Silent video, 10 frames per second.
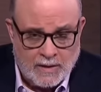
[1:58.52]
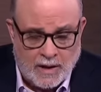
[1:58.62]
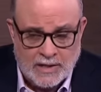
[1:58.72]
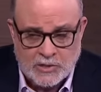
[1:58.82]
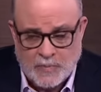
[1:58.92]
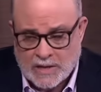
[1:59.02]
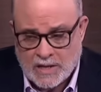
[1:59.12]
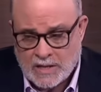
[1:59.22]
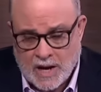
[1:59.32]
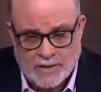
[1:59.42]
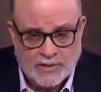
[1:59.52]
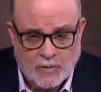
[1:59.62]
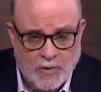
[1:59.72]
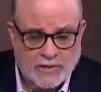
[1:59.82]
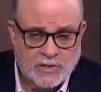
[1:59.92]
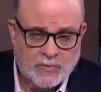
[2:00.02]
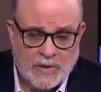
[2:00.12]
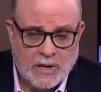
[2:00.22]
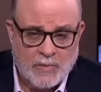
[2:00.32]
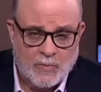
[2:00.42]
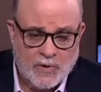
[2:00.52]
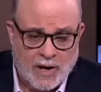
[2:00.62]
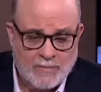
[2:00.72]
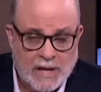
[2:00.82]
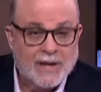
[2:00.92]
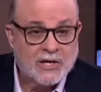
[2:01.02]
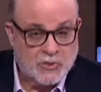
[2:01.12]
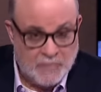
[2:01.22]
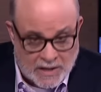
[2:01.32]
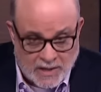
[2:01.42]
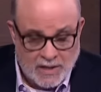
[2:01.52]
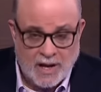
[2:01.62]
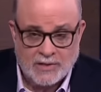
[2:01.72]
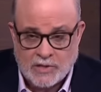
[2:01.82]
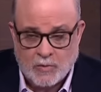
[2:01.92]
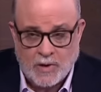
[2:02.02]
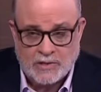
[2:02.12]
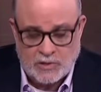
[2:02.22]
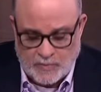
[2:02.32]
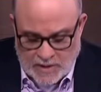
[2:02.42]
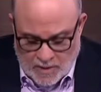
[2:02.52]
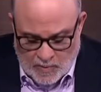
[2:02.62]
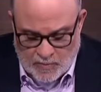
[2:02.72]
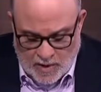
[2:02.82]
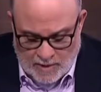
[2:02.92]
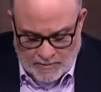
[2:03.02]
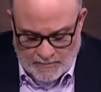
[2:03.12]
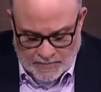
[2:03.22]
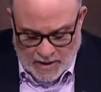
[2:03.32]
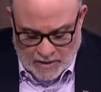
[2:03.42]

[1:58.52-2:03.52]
Unexpected consequences become a problem. Expected consequences become a problem.